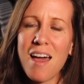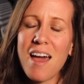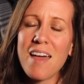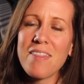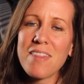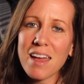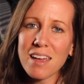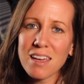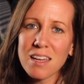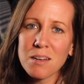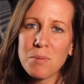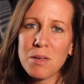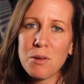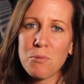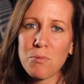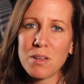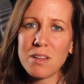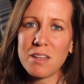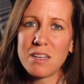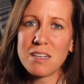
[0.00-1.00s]
And that can be
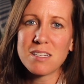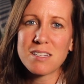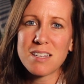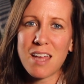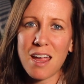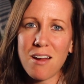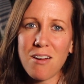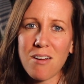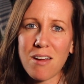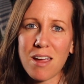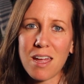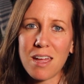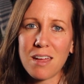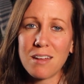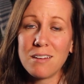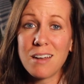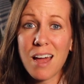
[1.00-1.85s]
really scary,